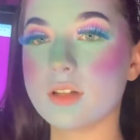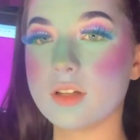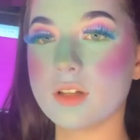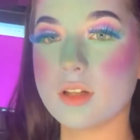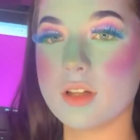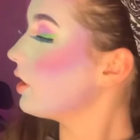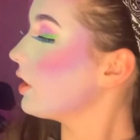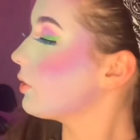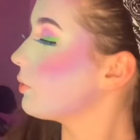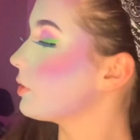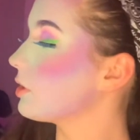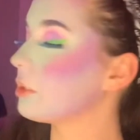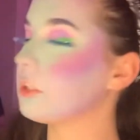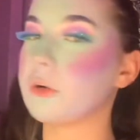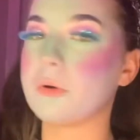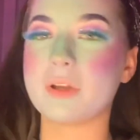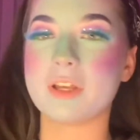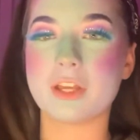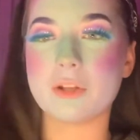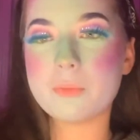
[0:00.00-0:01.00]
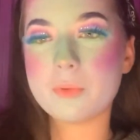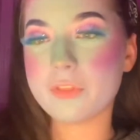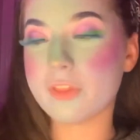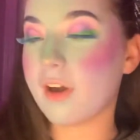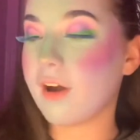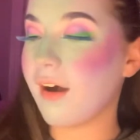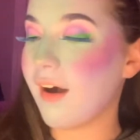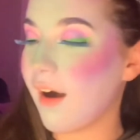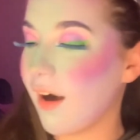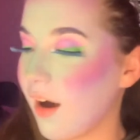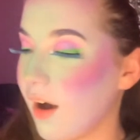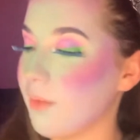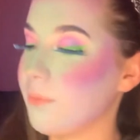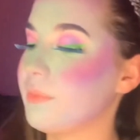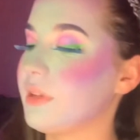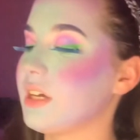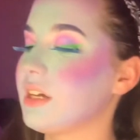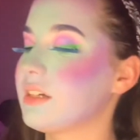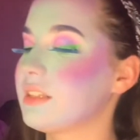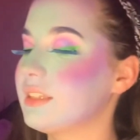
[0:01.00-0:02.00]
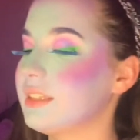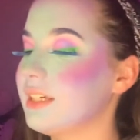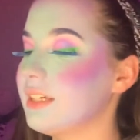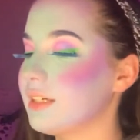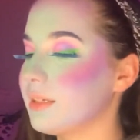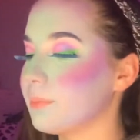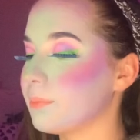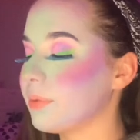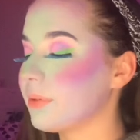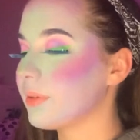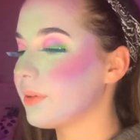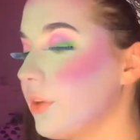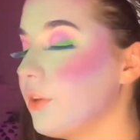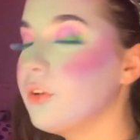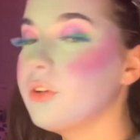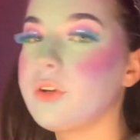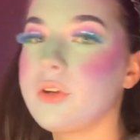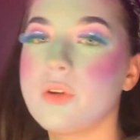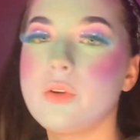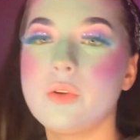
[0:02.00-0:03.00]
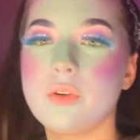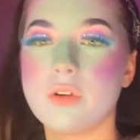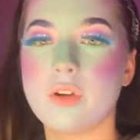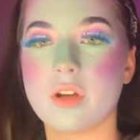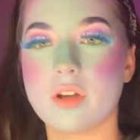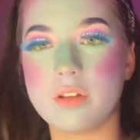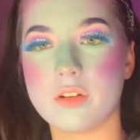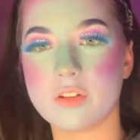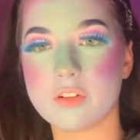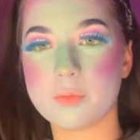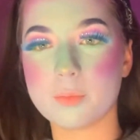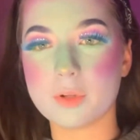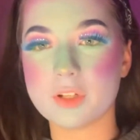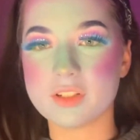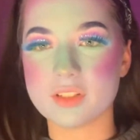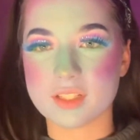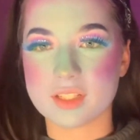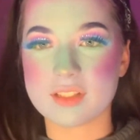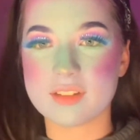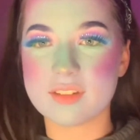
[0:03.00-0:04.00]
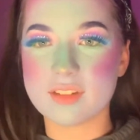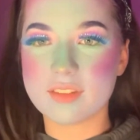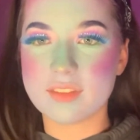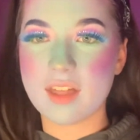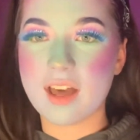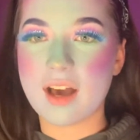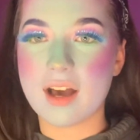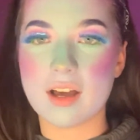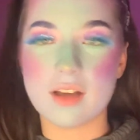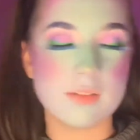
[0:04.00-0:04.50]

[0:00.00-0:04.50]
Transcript: Alright, we're going in with a hot pink lip. Who could have predicted that?